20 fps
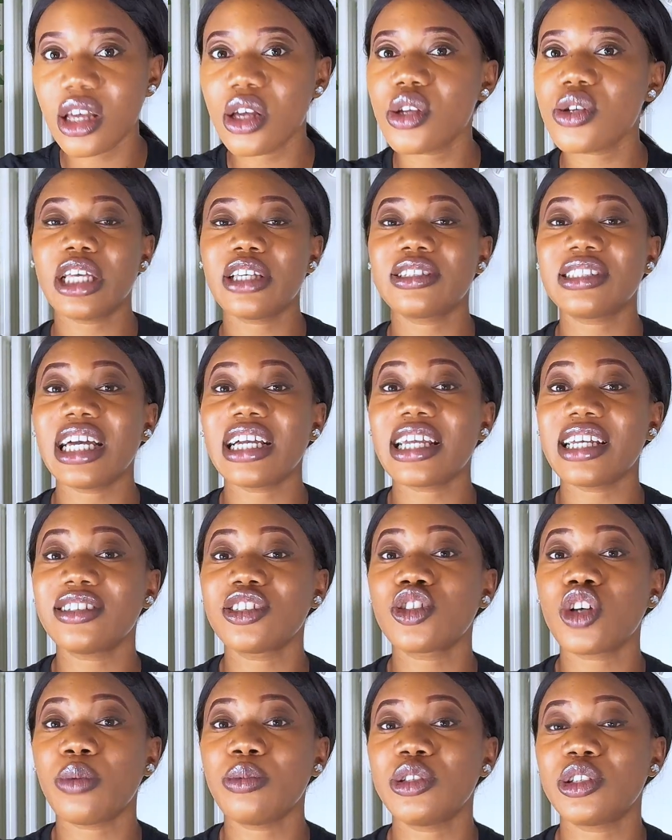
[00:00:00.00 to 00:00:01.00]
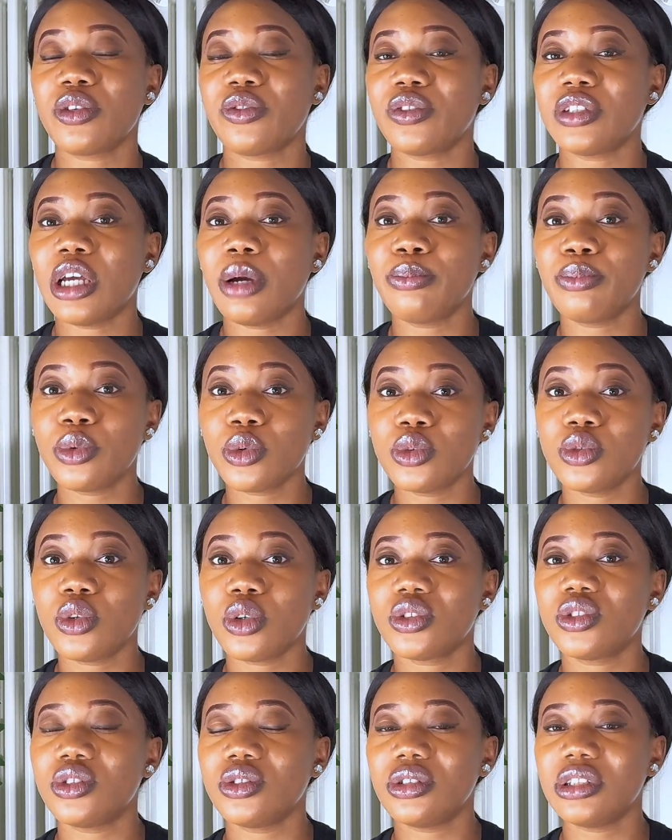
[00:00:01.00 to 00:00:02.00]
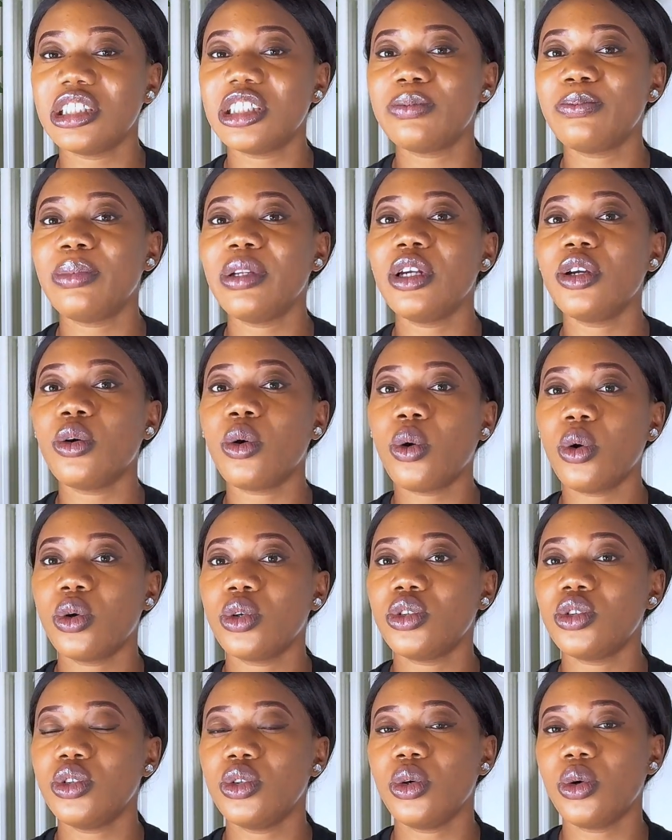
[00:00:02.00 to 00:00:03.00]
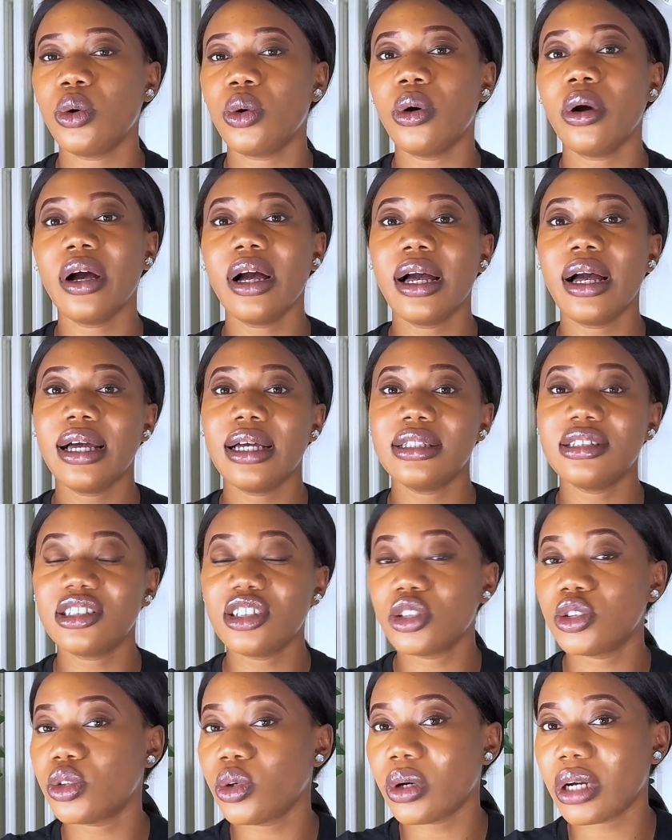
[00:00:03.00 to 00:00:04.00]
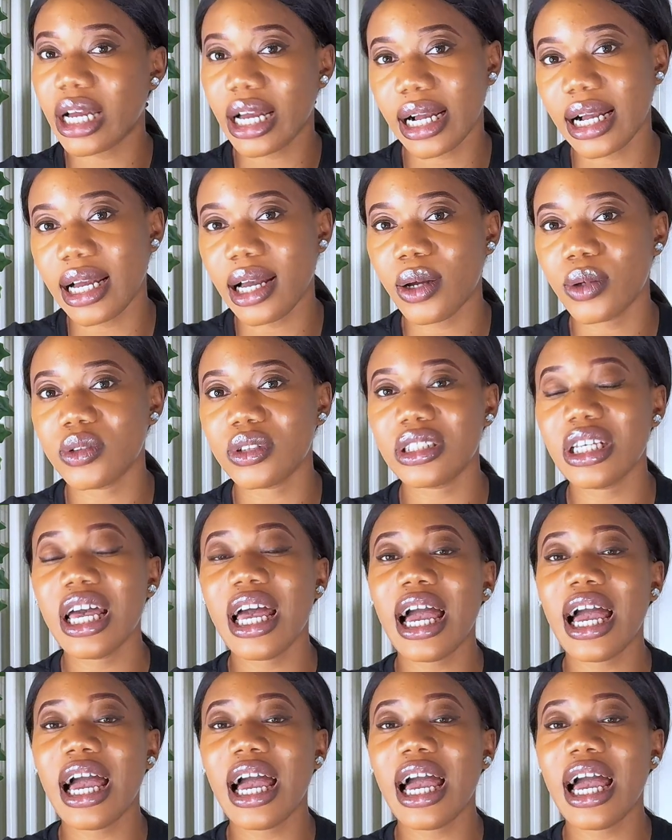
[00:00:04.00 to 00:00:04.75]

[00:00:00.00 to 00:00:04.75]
like start getting commission for their products you display on your TikTok account.